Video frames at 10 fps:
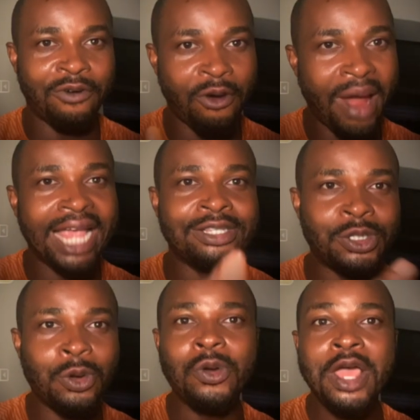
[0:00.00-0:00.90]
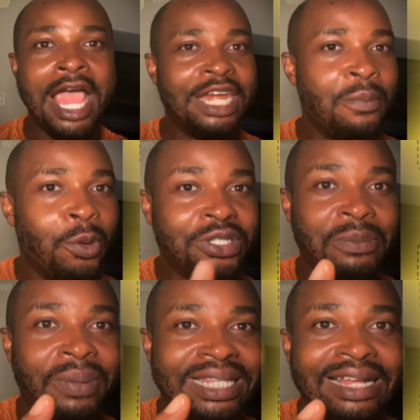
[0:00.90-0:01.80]
All right. So the most
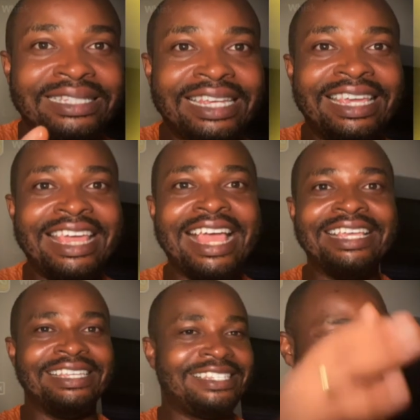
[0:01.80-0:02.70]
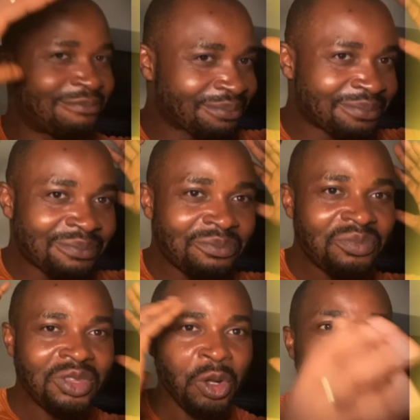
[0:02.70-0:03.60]
important thing here is
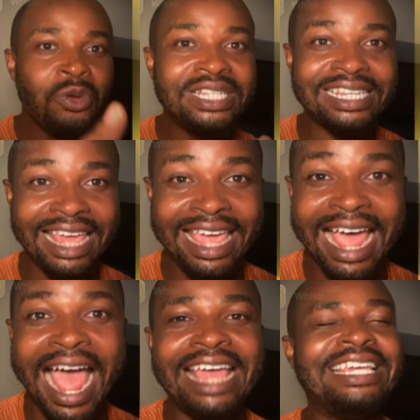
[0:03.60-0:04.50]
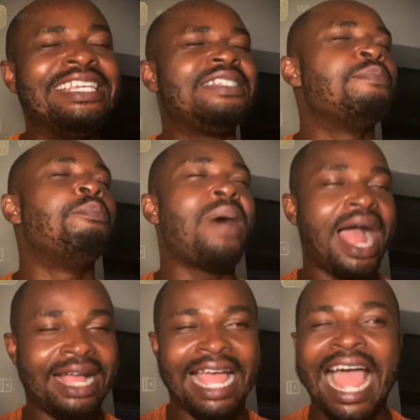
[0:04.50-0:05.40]
Whisk AI is
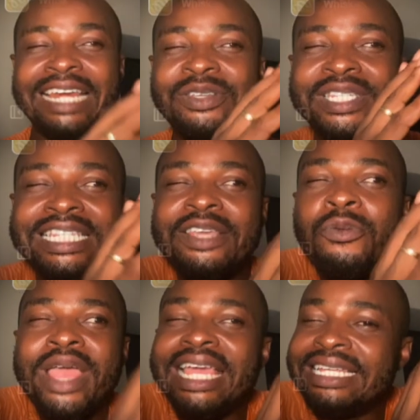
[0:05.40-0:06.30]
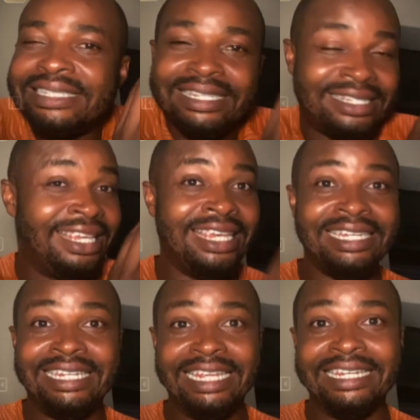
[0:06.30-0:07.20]
back, and you see where it is
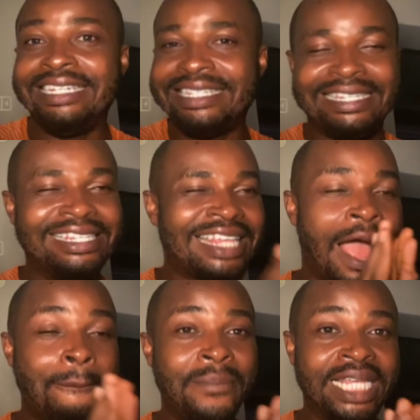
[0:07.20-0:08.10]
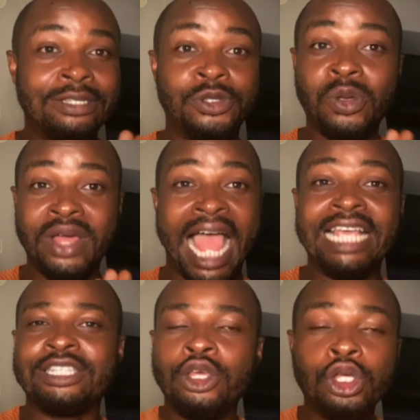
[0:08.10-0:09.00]
hidden. This is amazing. So
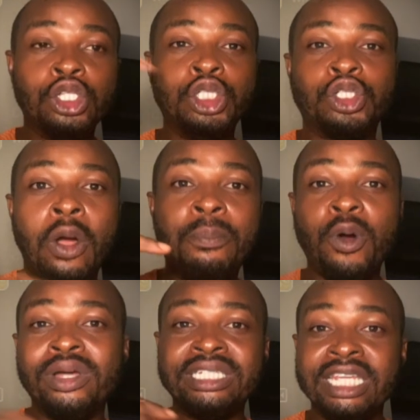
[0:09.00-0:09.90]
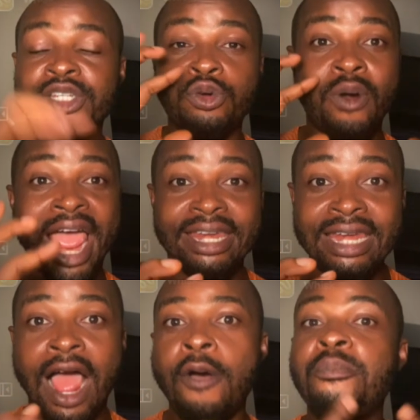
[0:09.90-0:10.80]
guys, jump on this right
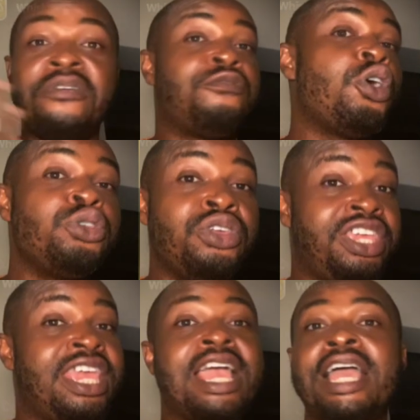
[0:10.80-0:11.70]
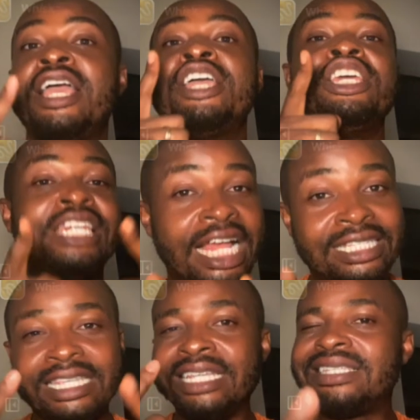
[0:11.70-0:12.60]
now before you hear
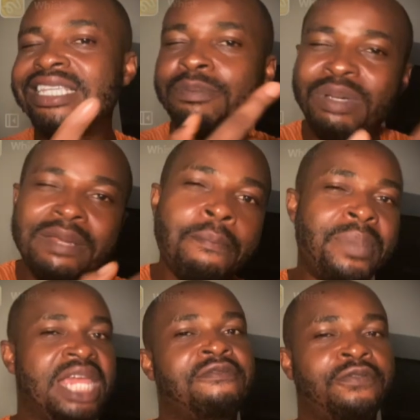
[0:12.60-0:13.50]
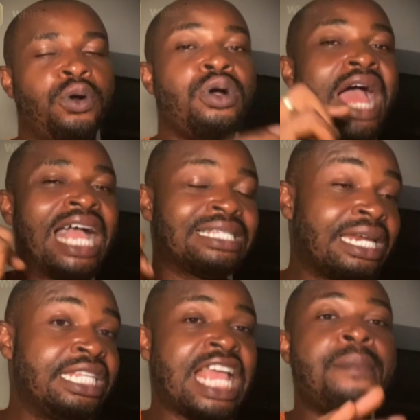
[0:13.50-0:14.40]
that it is being paid for. As
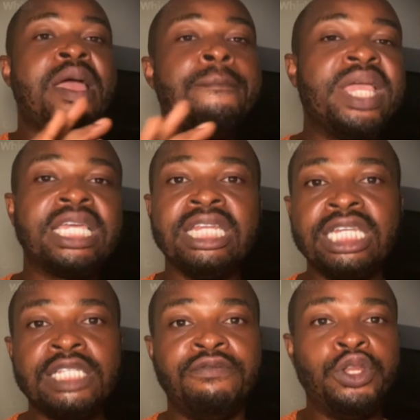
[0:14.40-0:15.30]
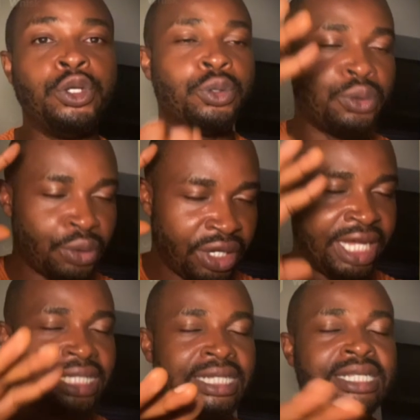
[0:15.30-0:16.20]
at the time I'm making this video,
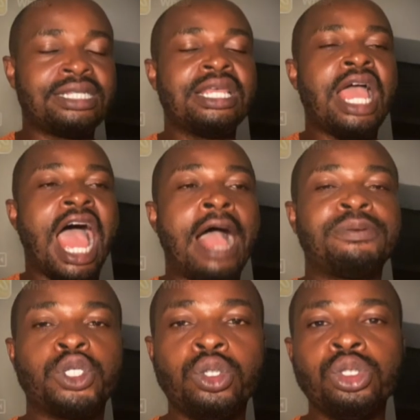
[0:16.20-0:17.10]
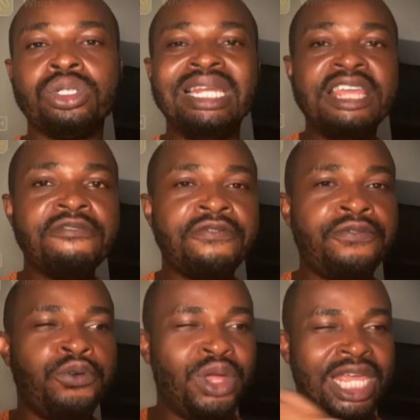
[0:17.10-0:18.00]
it is absolutely
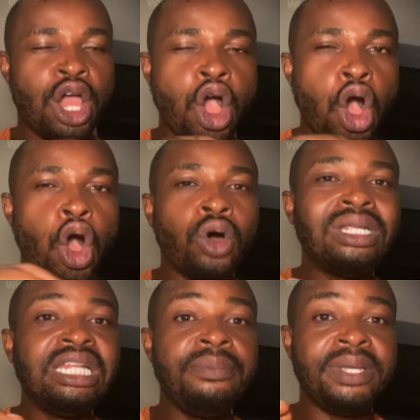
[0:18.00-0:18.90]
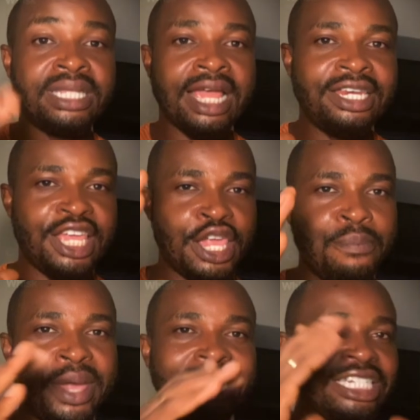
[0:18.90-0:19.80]
free. Unlimited
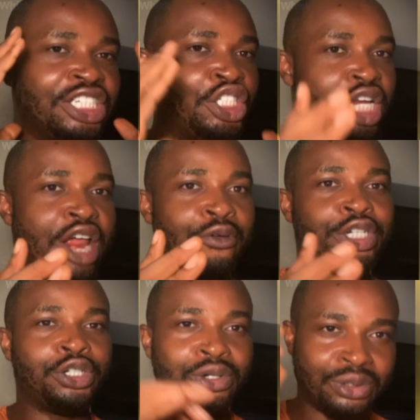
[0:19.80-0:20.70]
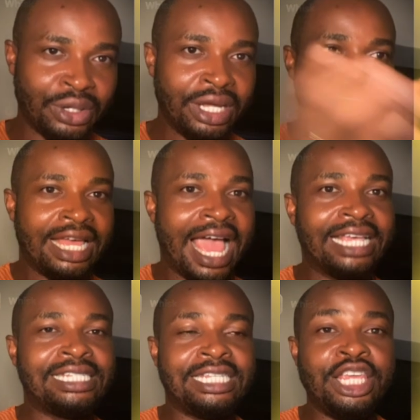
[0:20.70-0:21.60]
image generation.
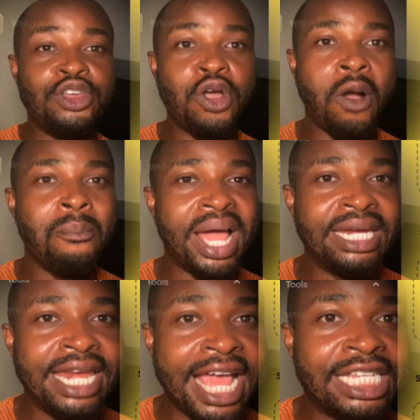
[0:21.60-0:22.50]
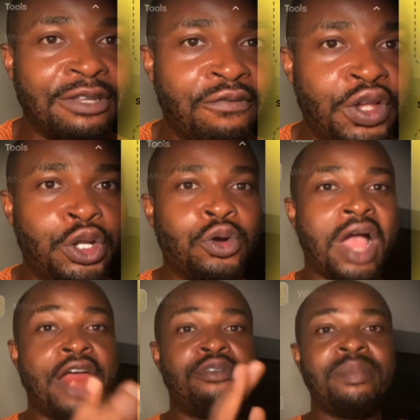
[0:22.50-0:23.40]
Guys, see you on my next video.
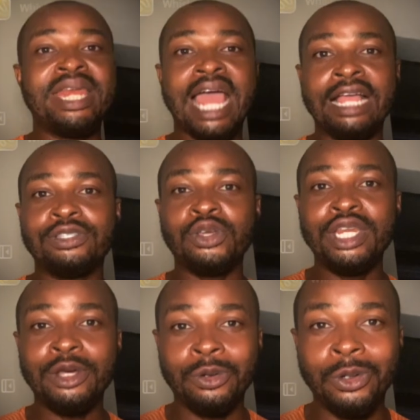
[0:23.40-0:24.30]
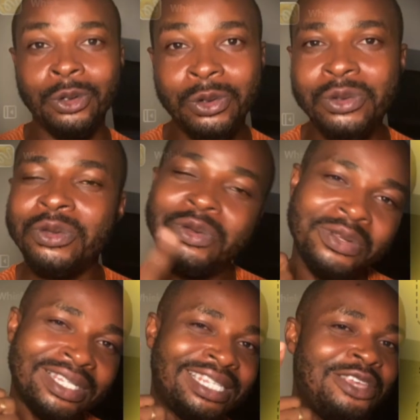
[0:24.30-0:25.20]
I remain Anthony Olo.
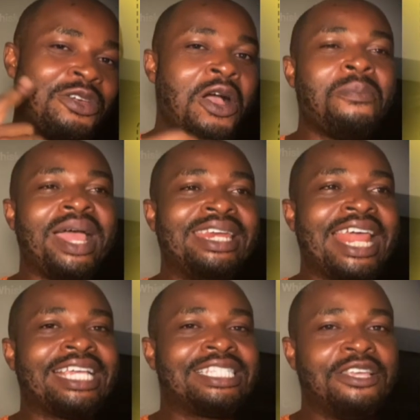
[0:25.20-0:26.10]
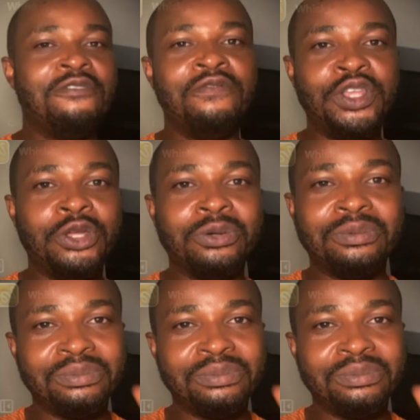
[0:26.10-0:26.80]
See you on my next video.